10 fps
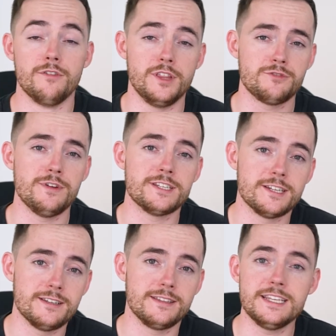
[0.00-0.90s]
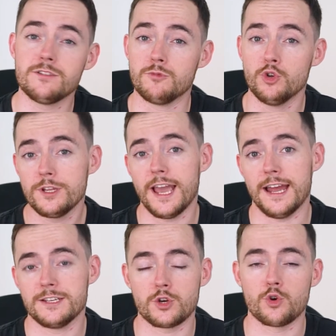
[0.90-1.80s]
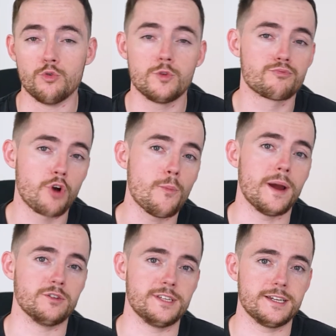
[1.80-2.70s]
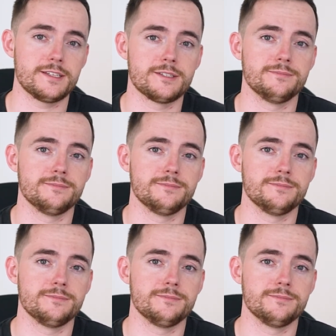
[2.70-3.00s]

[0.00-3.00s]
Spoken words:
For this reason, these good guys are called probiotics,